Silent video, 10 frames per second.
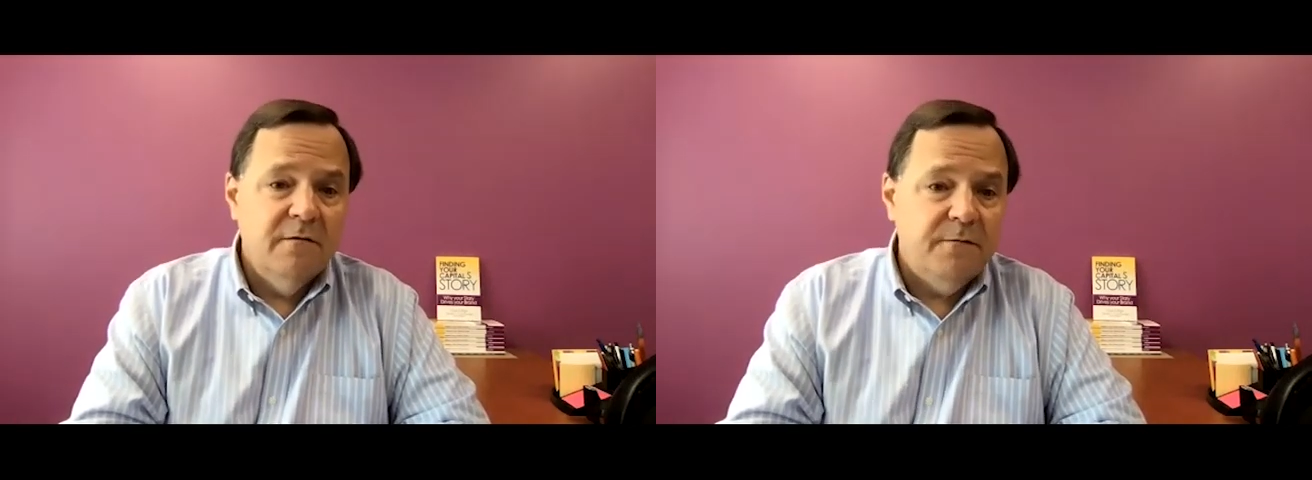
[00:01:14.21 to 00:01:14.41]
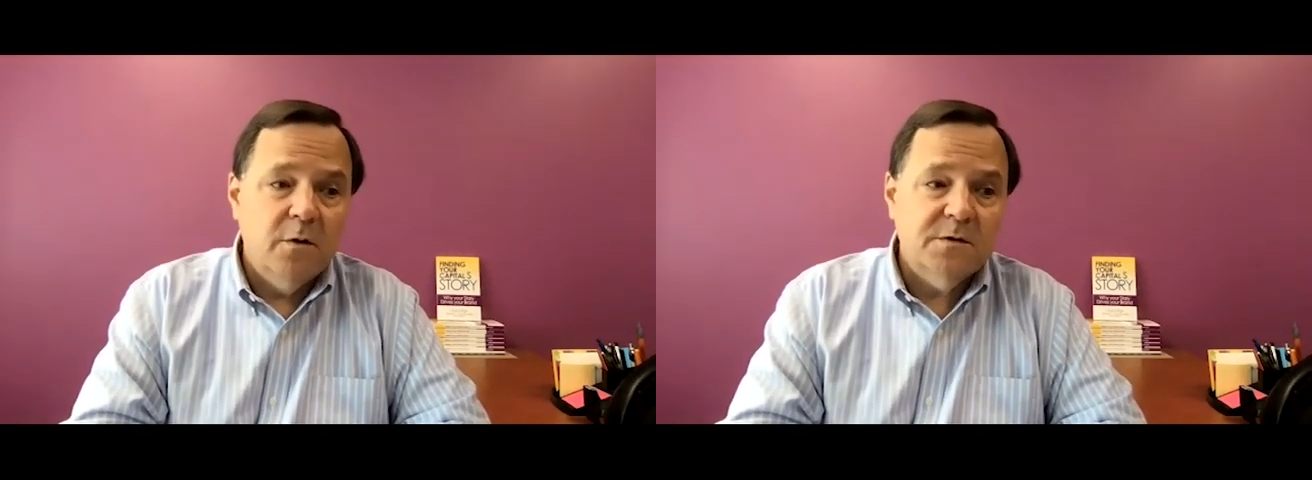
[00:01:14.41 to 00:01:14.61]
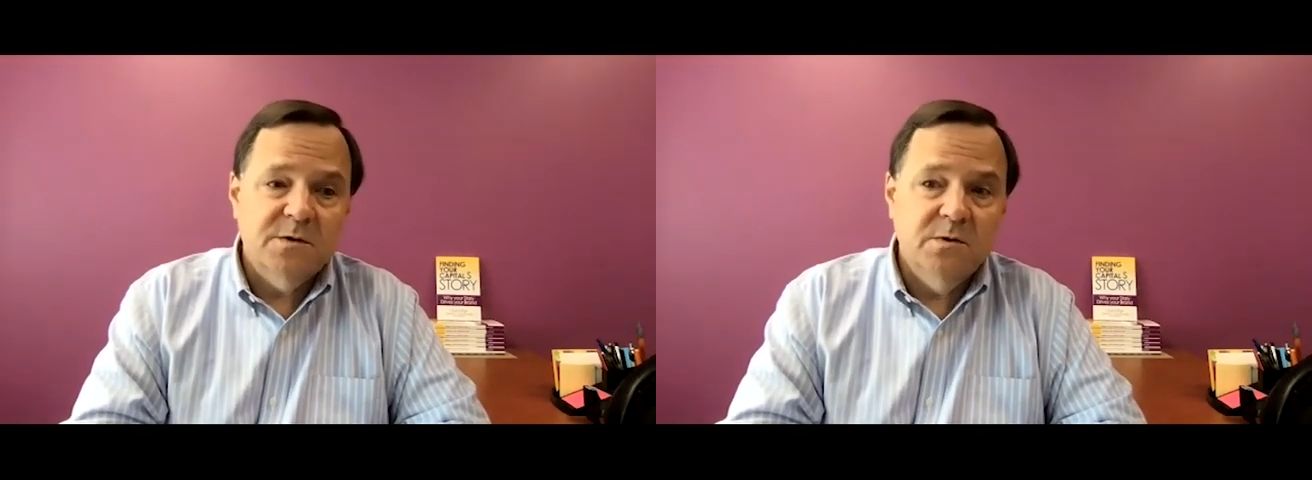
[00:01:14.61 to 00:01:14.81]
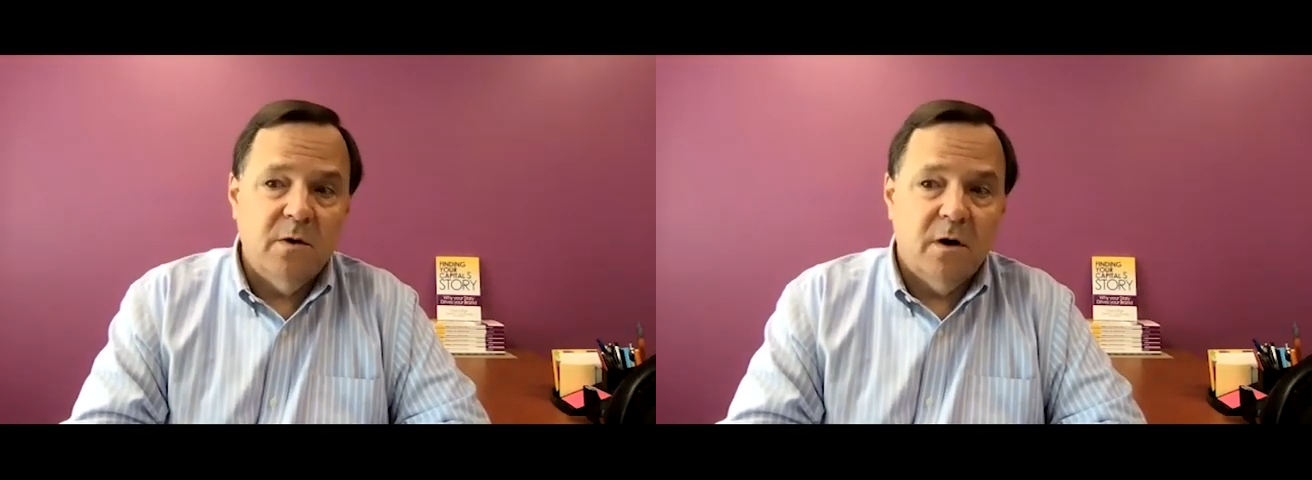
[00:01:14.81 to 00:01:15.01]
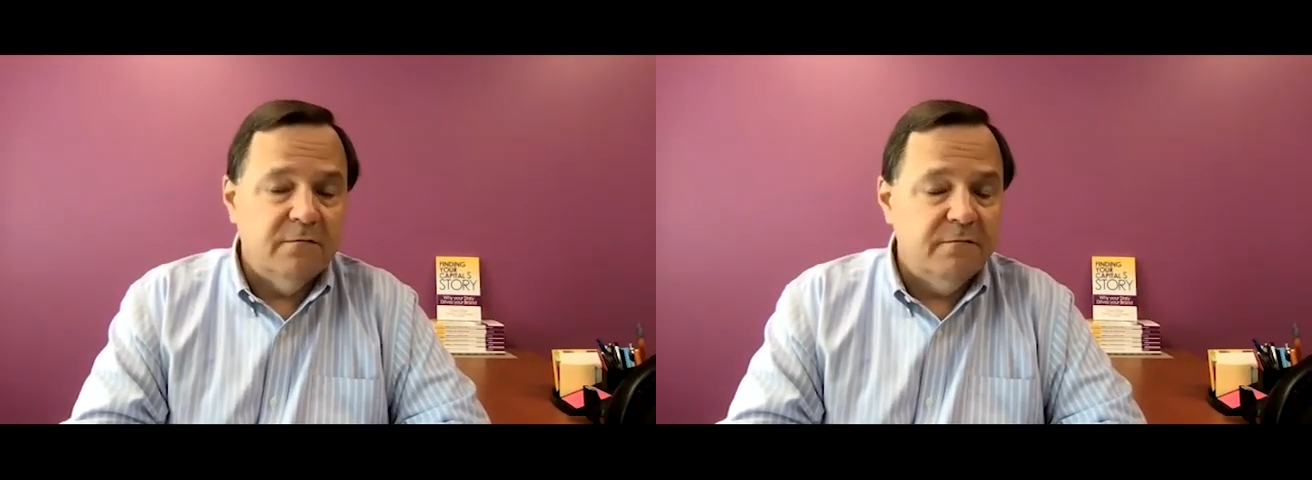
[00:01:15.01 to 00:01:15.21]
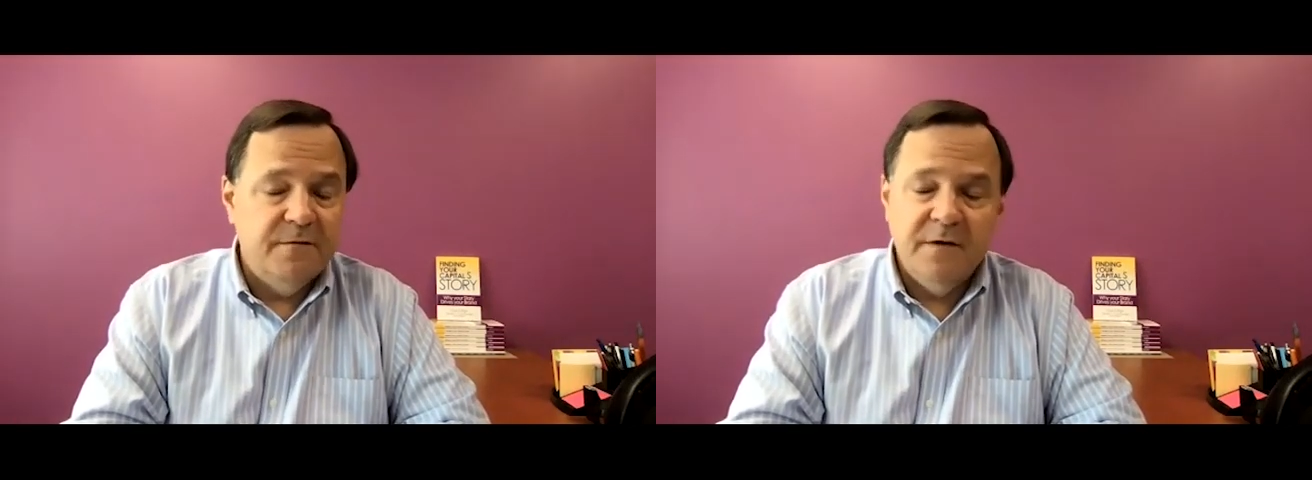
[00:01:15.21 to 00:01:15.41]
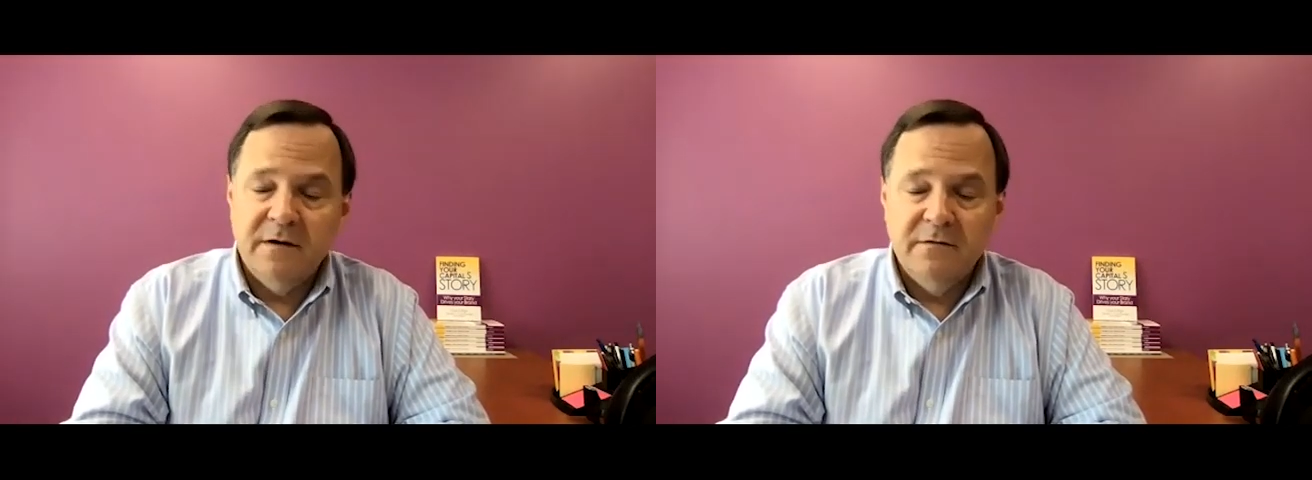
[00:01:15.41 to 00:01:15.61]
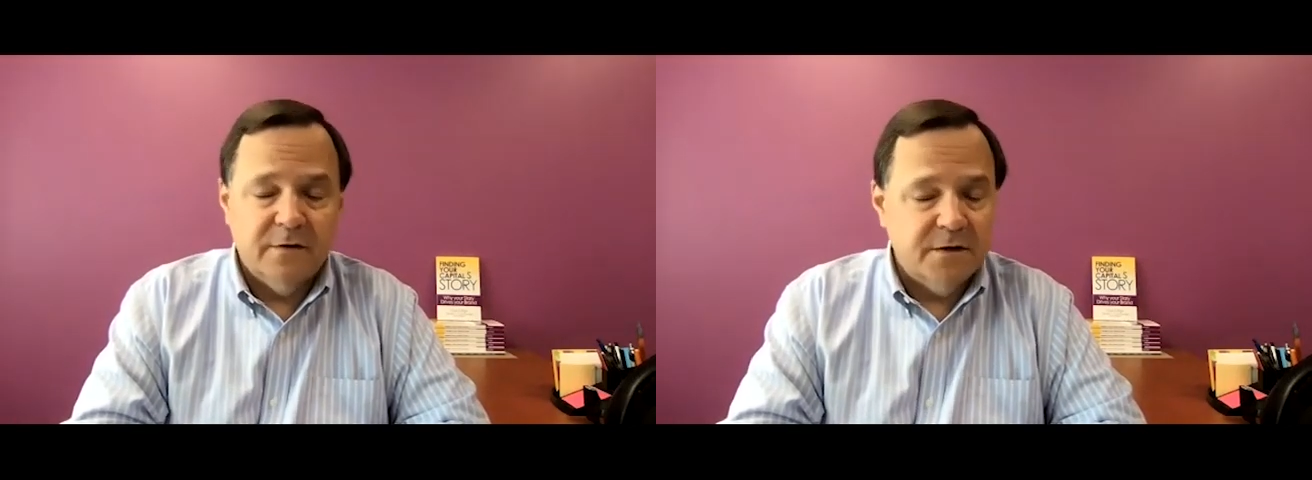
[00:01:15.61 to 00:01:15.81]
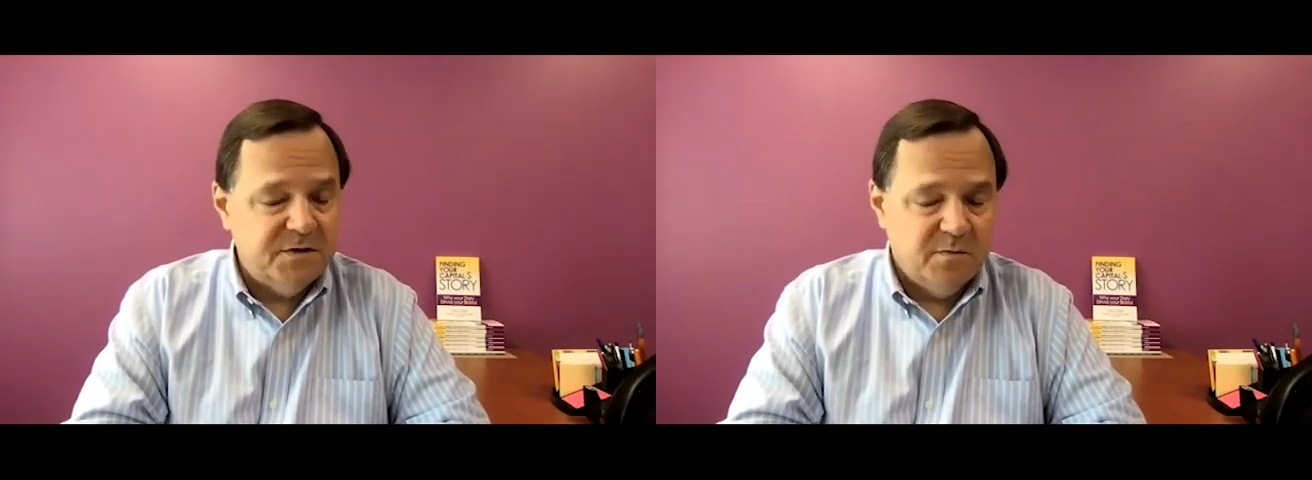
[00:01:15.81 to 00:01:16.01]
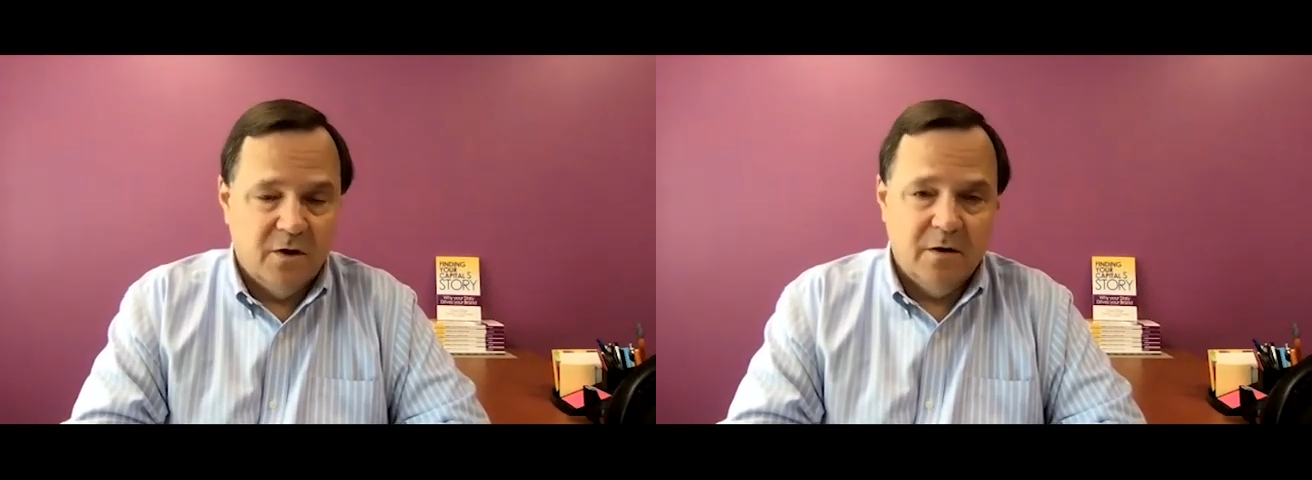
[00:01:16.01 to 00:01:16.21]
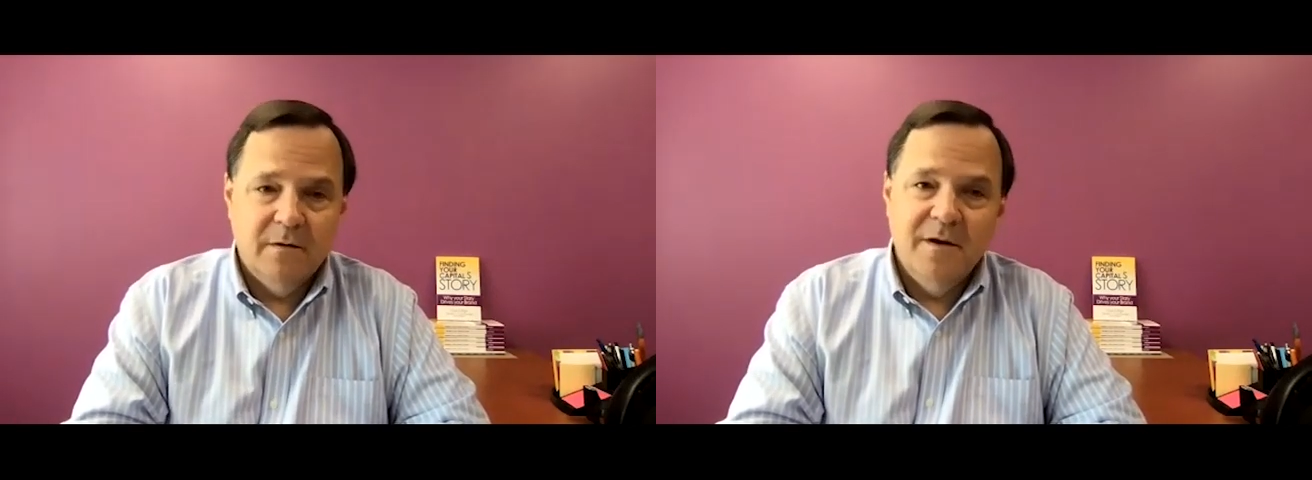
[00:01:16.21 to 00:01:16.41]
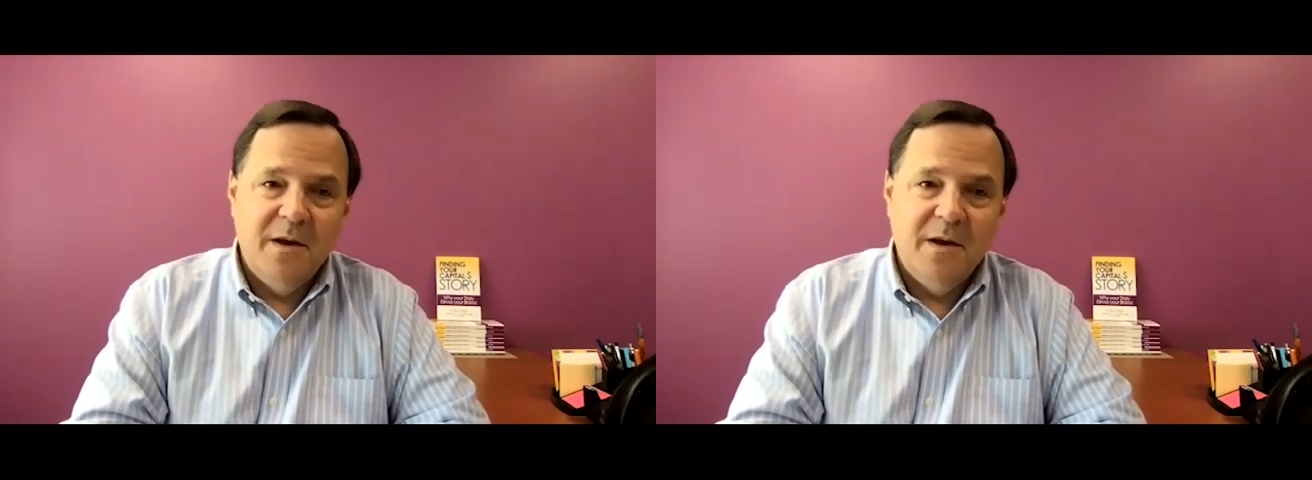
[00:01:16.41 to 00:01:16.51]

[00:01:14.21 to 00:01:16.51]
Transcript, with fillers: folks who are very, very smart,